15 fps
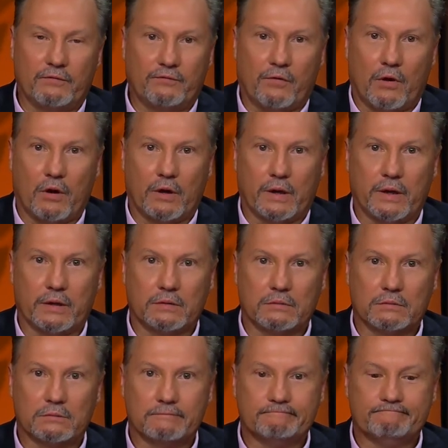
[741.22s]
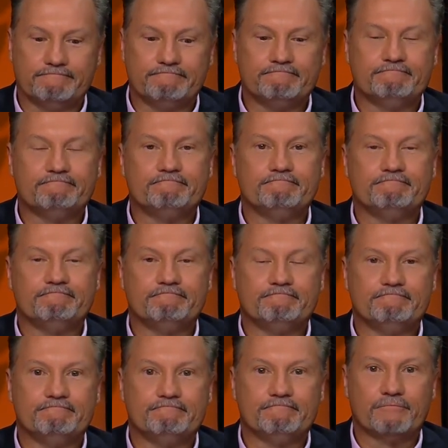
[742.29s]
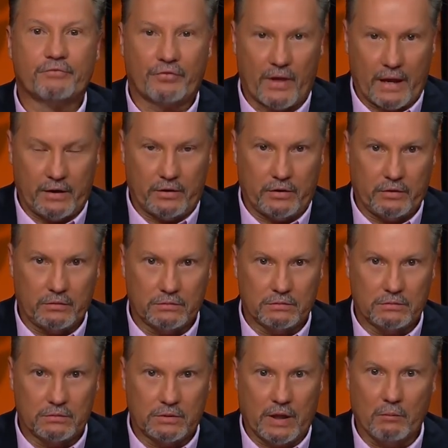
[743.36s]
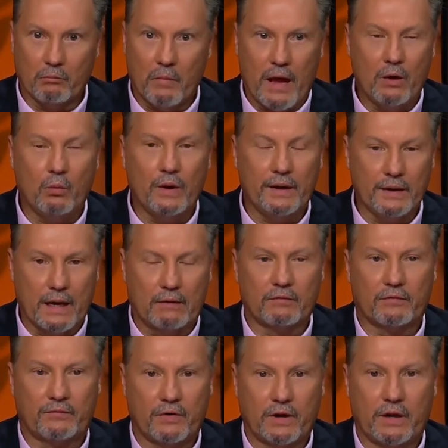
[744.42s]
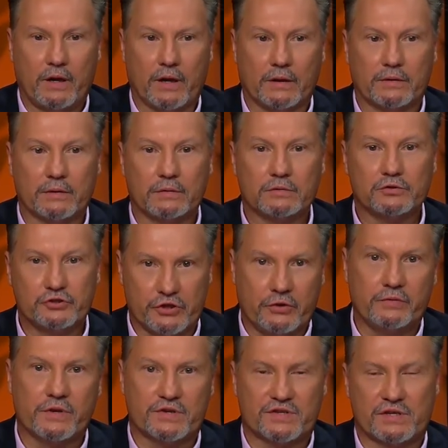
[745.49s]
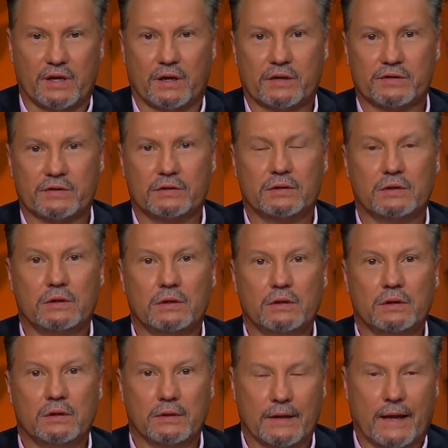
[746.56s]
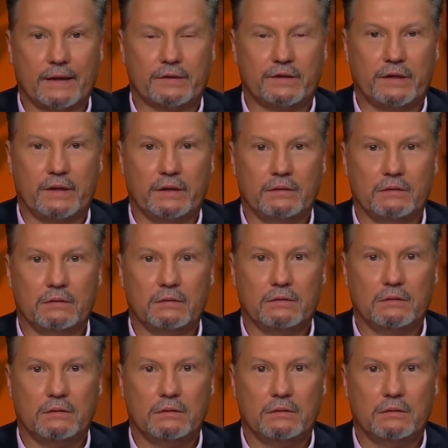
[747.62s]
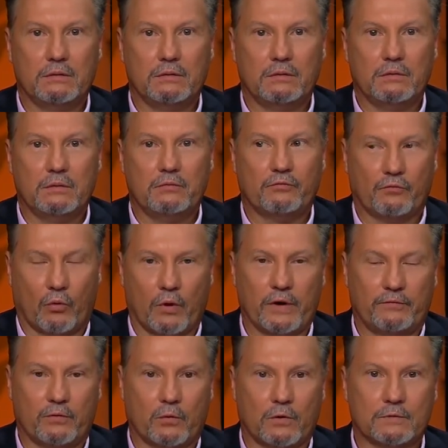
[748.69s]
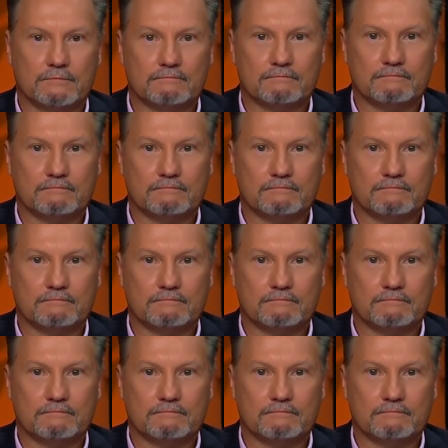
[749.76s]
have fought in. Thank you. And may we never forget June the 6th, 1944.